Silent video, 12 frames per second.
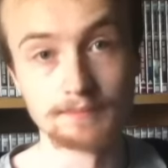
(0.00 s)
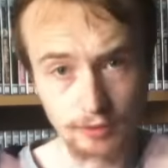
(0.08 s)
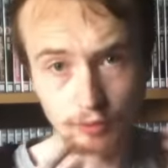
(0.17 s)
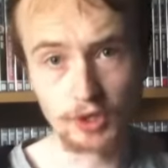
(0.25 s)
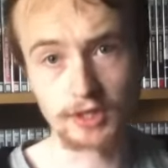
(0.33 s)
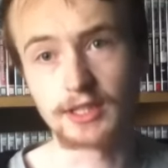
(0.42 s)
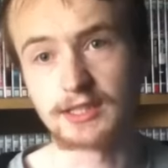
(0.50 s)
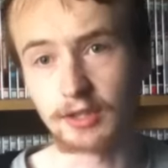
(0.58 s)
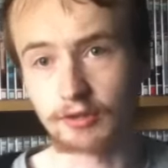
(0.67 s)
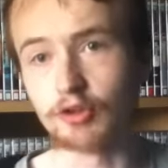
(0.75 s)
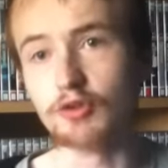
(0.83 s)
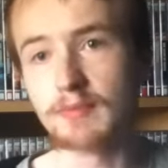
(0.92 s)
it. It can work like
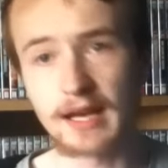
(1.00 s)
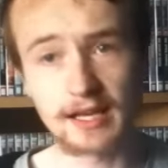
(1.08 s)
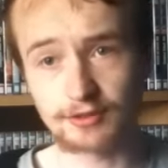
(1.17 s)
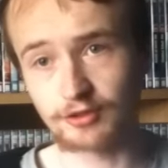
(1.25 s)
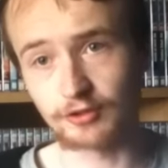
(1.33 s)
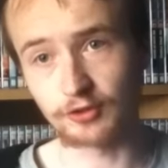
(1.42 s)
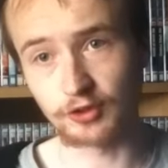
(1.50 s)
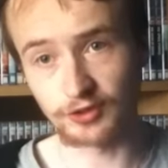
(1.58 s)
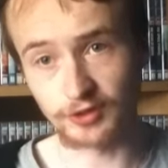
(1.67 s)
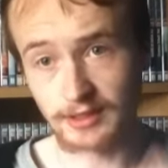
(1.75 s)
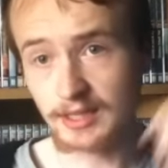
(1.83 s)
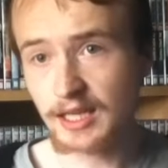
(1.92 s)
the two Masters
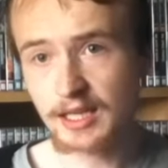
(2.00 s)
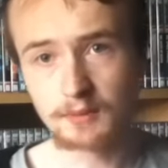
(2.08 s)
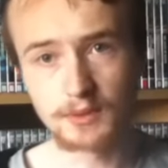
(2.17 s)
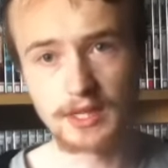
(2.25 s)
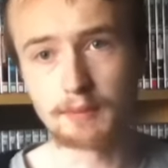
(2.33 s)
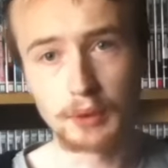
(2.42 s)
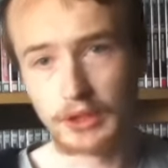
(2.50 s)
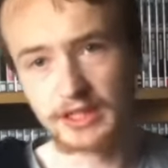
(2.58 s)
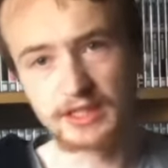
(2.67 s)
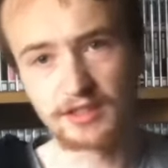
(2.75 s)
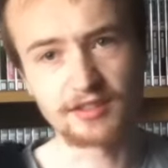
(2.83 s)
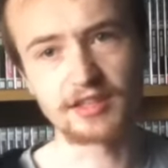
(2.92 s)
trilogy, but then putting
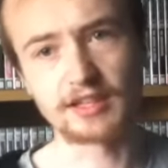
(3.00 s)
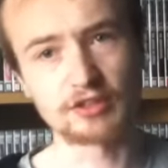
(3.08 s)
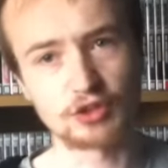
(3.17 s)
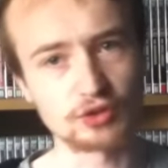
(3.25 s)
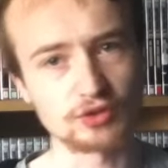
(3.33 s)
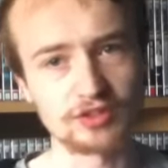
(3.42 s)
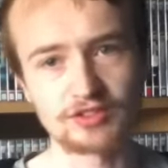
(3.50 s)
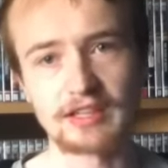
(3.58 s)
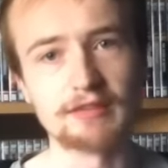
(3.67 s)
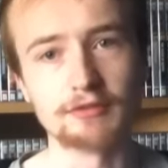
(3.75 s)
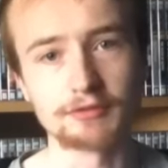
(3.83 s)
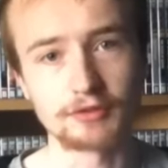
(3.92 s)
in the Sixth Doctor,
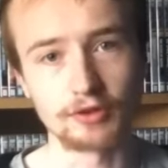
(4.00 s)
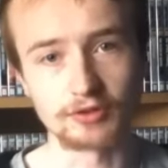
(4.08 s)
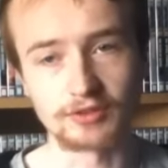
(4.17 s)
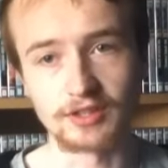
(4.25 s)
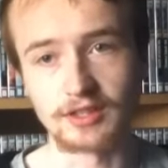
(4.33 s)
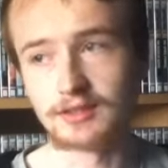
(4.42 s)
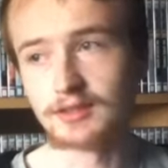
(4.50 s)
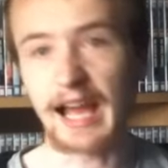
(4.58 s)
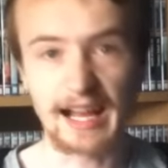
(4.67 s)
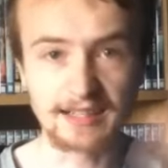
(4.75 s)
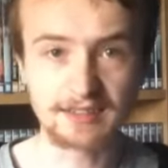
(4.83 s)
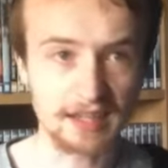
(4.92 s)
Seventh Doctor,
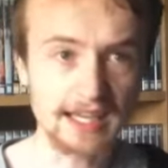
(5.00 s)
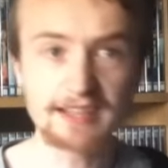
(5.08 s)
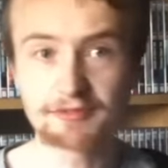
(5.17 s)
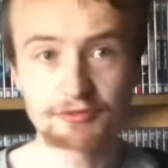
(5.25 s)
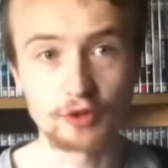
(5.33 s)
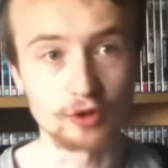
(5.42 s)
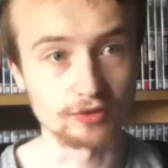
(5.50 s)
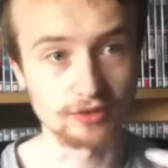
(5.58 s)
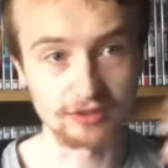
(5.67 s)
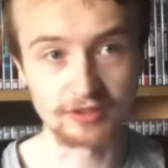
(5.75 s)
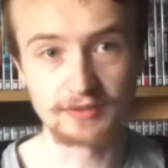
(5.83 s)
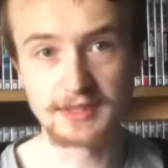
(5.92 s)
and Eighth
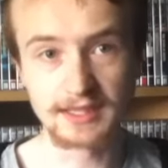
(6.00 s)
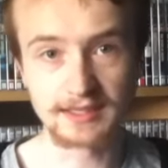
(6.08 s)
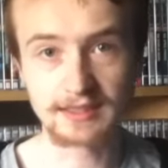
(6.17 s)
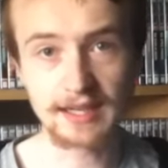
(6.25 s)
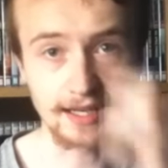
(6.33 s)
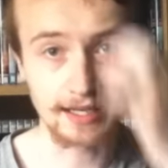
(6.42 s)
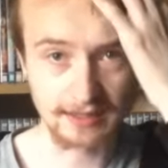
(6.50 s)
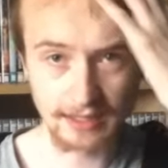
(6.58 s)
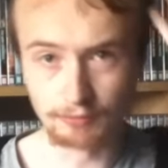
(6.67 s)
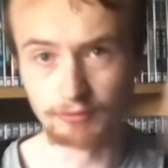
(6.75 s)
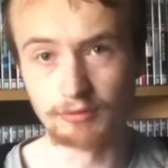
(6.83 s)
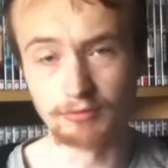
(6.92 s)
Doctor, something like that, and
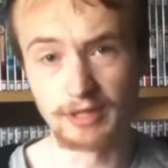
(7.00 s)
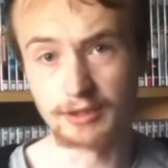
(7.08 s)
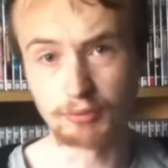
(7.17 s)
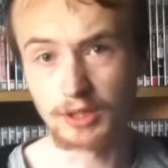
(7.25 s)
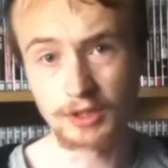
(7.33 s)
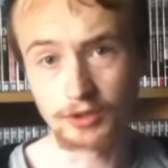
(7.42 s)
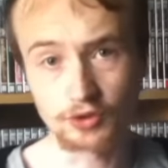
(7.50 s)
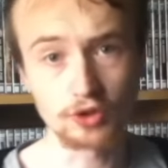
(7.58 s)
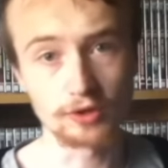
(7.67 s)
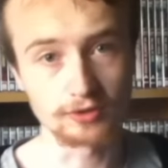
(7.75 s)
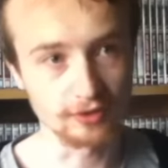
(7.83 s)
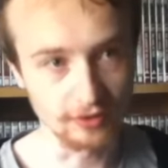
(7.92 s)
get rid of one of the
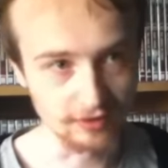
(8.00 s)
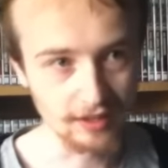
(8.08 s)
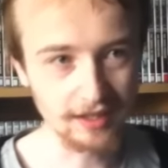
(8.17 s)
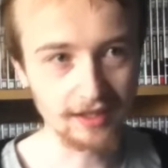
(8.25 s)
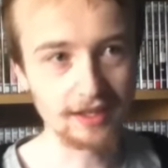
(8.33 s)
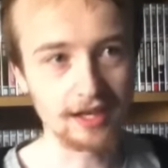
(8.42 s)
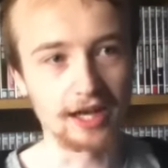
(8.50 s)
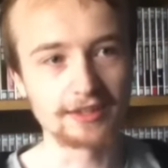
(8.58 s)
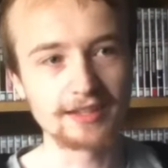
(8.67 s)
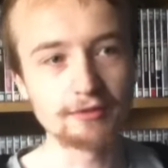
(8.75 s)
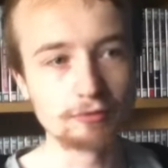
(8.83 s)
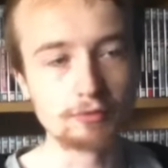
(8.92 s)
Doctors. I
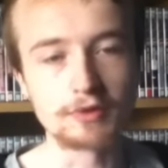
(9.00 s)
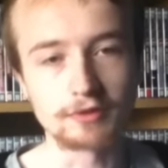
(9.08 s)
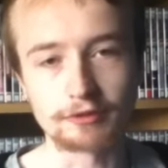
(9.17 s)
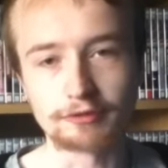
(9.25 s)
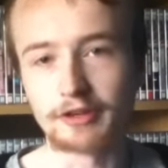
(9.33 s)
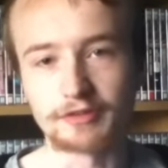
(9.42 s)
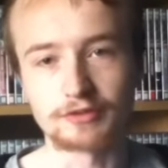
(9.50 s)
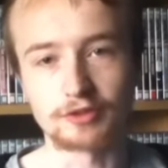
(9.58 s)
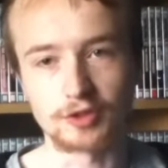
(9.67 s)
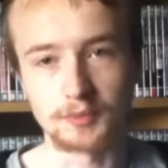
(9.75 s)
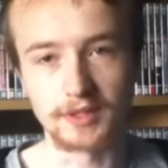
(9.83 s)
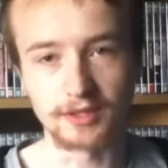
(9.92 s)
didn't remove the Fifth
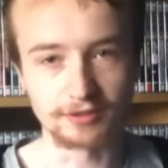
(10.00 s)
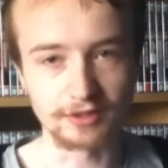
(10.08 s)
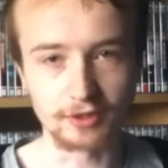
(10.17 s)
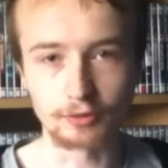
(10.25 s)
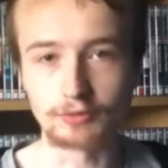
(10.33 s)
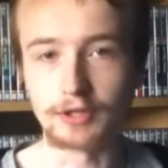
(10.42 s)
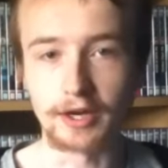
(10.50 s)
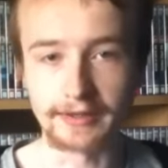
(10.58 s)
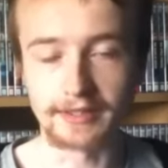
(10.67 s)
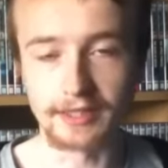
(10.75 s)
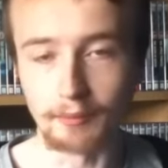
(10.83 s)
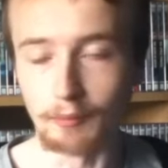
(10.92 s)
Doctor because I don't
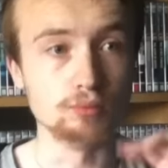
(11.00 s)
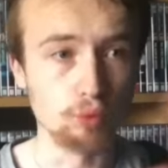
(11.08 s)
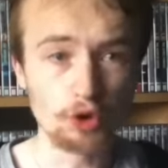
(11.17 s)
like him.